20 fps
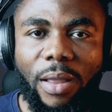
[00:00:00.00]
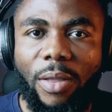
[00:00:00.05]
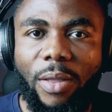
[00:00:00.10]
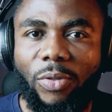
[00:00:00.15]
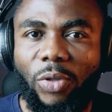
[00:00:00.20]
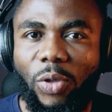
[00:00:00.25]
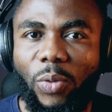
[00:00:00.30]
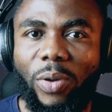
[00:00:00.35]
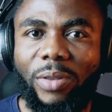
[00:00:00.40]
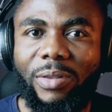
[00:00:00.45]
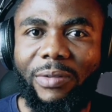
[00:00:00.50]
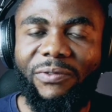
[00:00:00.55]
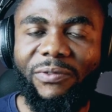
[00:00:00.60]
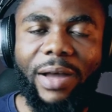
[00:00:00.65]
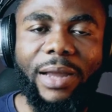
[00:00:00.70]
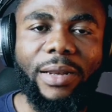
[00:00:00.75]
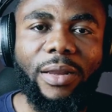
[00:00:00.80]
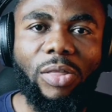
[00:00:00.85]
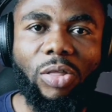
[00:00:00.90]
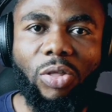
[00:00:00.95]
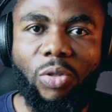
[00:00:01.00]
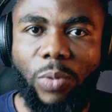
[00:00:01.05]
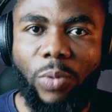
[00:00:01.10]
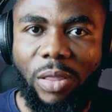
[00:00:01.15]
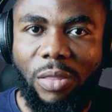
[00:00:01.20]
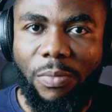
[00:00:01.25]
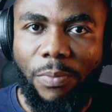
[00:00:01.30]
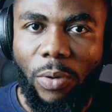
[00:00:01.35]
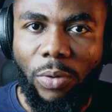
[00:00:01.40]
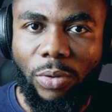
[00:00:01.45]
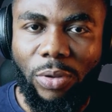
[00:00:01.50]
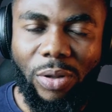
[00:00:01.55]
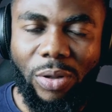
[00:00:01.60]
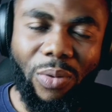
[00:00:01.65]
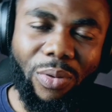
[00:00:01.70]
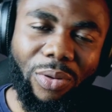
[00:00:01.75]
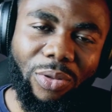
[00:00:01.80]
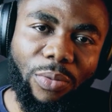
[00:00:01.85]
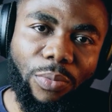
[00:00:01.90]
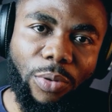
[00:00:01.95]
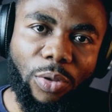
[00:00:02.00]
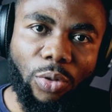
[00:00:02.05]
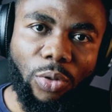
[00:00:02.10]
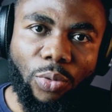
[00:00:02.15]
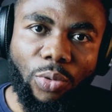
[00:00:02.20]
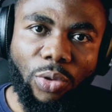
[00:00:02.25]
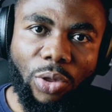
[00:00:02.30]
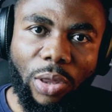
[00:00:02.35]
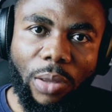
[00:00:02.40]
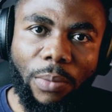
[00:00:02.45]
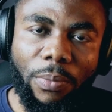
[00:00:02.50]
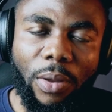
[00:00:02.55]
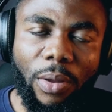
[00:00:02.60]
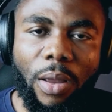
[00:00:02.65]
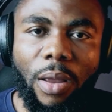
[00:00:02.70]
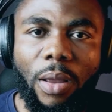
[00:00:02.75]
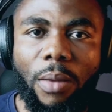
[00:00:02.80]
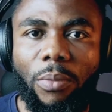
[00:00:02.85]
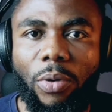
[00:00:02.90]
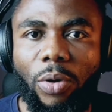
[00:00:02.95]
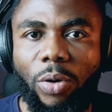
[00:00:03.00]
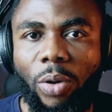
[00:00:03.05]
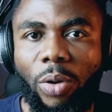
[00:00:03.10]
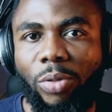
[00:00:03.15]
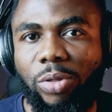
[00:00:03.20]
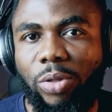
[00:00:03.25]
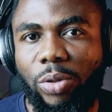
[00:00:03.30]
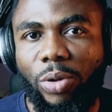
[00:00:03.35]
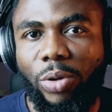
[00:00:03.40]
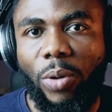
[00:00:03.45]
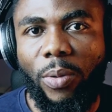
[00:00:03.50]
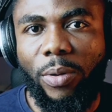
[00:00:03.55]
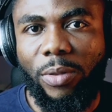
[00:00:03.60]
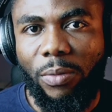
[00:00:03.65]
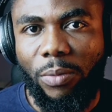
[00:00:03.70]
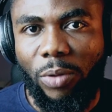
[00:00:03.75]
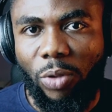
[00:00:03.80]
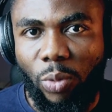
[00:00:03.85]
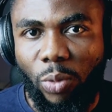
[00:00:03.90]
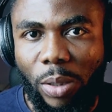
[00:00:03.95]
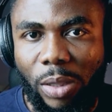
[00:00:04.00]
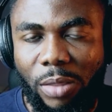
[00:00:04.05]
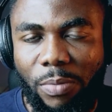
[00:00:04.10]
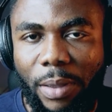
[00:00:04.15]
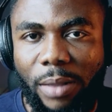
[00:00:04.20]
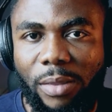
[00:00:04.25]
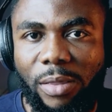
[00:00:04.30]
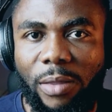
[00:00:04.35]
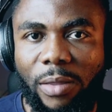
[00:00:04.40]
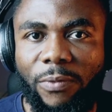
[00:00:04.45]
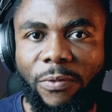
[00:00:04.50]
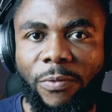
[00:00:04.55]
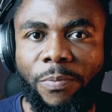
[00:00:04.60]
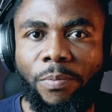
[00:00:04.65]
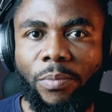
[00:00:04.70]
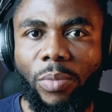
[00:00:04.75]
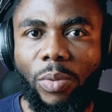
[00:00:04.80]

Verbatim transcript: So you want to find a sweet spot. You don't want to be too cheap, but also you don't want to be too expensive.